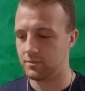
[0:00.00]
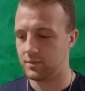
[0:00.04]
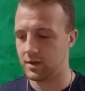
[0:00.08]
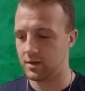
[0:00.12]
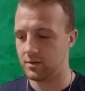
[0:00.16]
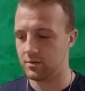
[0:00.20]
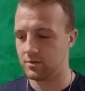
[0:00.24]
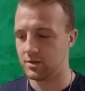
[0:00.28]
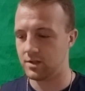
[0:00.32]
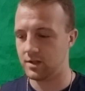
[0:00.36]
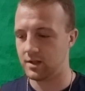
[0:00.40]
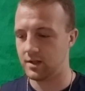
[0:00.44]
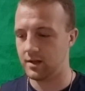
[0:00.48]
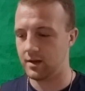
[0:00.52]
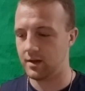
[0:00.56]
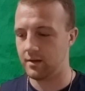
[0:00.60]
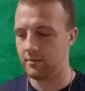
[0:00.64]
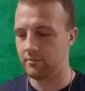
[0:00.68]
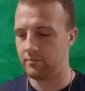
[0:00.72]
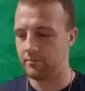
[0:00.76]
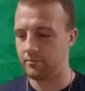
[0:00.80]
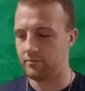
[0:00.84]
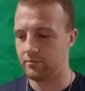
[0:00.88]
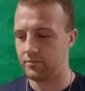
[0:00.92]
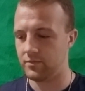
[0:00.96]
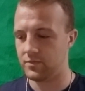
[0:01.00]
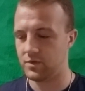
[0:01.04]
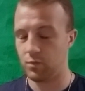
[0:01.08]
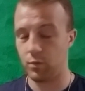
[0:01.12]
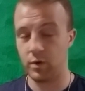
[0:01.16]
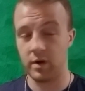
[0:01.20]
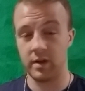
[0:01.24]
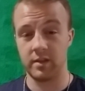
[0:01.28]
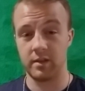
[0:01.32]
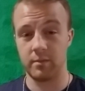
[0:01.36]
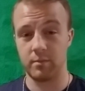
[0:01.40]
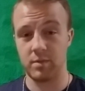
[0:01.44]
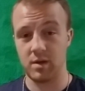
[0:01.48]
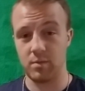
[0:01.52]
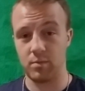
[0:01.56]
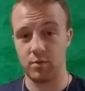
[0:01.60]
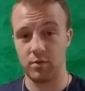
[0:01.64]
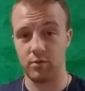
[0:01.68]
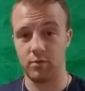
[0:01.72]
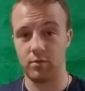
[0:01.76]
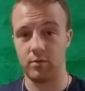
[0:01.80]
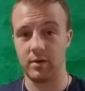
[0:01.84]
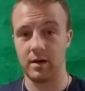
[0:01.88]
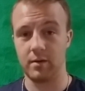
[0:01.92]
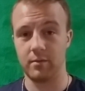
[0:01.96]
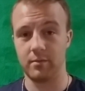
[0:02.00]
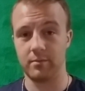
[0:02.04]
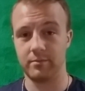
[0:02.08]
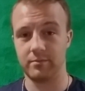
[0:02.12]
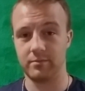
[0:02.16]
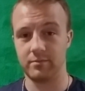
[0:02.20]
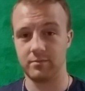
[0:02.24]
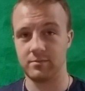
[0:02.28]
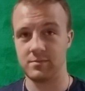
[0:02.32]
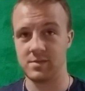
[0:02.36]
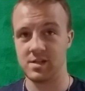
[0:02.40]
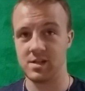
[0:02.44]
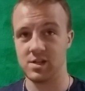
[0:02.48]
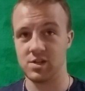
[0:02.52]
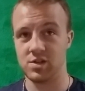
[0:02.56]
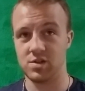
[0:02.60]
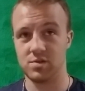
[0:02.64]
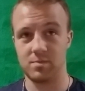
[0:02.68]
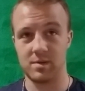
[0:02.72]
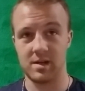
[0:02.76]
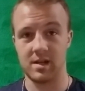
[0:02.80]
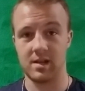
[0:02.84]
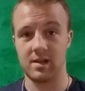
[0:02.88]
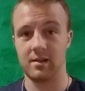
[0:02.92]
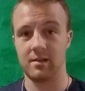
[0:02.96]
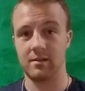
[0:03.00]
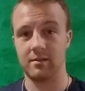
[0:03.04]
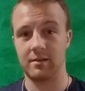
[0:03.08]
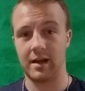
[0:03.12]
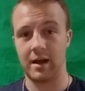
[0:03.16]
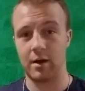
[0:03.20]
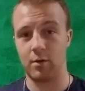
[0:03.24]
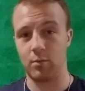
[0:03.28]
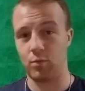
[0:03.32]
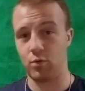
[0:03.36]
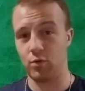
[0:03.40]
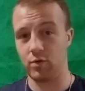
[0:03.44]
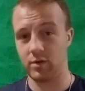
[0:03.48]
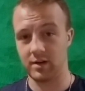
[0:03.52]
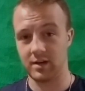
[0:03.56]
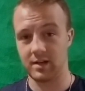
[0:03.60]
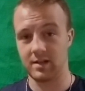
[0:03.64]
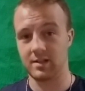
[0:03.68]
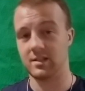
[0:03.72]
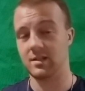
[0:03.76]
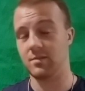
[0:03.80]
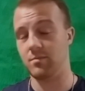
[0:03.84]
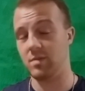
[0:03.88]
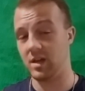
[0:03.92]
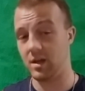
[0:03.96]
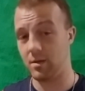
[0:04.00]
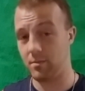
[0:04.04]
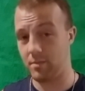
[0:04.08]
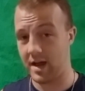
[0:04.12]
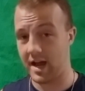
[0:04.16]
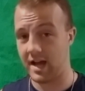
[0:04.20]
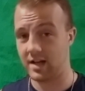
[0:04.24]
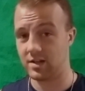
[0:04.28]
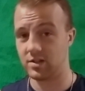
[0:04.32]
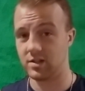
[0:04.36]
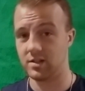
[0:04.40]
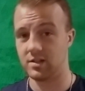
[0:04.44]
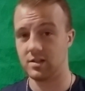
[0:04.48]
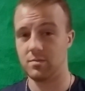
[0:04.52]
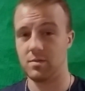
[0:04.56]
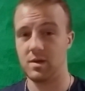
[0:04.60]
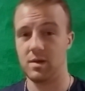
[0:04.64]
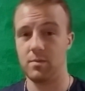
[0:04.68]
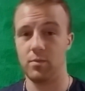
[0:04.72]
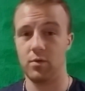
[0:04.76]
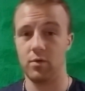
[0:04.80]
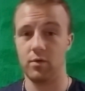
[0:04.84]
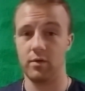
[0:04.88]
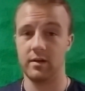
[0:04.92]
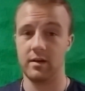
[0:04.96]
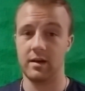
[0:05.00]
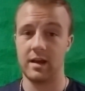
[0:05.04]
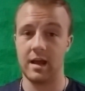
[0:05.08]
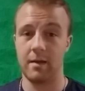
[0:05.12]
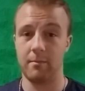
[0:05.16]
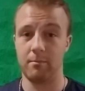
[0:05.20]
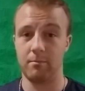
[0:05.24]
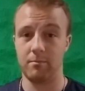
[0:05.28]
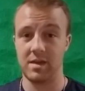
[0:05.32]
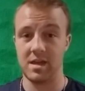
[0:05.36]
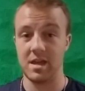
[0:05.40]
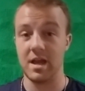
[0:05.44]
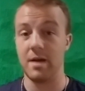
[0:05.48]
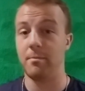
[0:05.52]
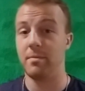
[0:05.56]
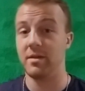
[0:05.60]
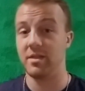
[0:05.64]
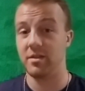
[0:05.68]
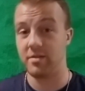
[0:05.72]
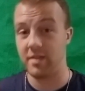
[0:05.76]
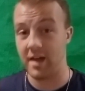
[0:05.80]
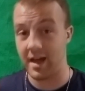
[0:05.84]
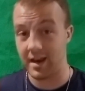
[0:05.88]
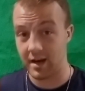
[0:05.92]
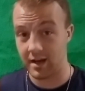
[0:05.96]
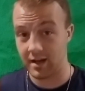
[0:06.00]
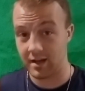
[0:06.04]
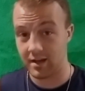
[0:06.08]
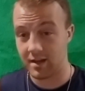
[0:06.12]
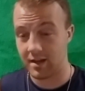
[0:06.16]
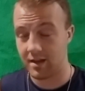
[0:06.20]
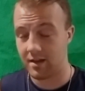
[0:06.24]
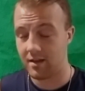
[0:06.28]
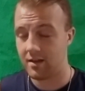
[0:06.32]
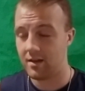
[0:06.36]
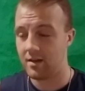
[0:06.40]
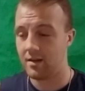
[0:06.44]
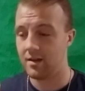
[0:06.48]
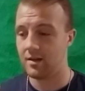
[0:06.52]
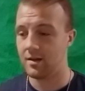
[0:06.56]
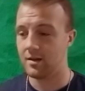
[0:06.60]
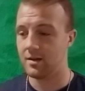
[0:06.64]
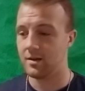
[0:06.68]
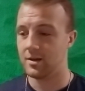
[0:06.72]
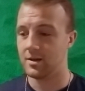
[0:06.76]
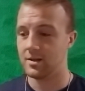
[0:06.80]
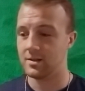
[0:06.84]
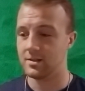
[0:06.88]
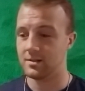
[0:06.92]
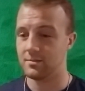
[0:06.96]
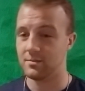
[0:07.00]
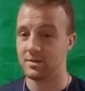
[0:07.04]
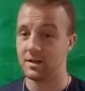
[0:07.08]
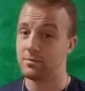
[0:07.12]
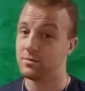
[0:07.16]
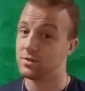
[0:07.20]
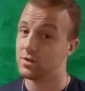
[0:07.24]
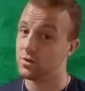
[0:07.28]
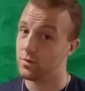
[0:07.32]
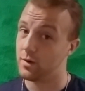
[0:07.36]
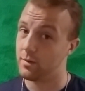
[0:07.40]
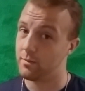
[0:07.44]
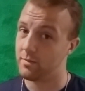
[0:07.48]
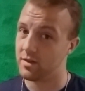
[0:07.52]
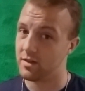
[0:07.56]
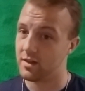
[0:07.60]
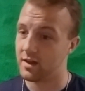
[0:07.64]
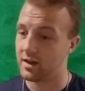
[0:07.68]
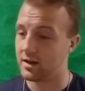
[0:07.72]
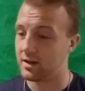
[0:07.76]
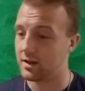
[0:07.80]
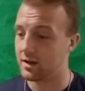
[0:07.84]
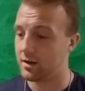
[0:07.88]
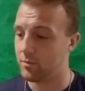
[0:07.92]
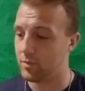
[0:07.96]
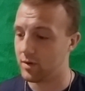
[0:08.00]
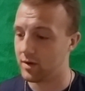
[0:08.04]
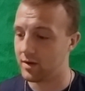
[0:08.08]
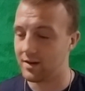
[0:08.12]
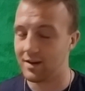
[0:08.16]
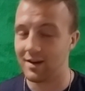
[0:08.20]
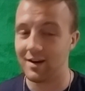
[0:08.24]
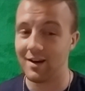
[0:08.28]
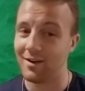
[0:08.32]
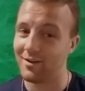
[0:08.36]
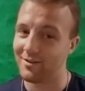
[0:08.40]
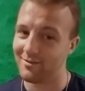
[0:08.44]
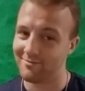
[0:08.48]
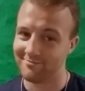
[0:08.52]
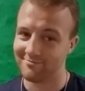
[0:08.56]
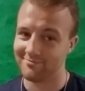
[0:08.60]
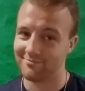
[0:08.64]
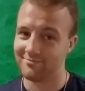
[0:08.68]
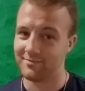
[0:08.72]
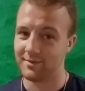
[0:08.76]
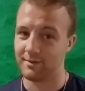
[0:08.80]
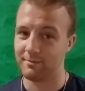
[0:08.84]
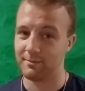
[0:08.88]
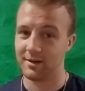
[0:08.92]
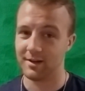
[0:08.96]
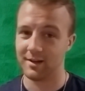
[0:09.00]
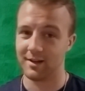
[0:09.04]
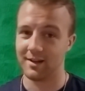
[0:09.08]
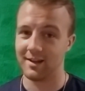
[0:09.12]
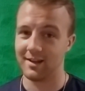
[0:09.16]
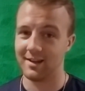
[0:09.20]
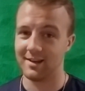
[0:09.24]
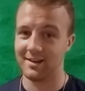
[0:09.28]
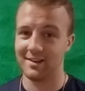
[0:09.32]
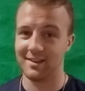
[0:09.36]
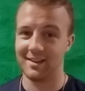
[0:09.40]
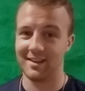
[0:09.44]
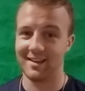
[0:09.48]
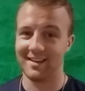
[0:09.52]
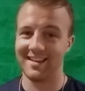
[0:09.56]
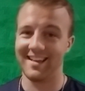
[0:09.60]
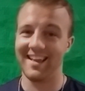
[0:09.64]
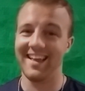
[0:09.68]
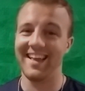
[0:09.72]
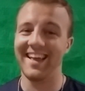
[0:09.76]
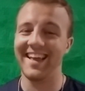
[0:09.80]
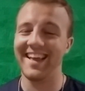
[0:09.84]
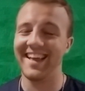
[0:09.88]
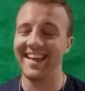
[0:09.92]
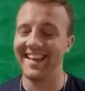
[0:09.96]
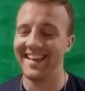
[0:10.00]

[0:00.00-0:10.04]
You know, she's one of the people who helped teach me how important it is to be compassionate to people and be empathetic. Sometimes too empathetic, but, you know, I'm not gonna get into that.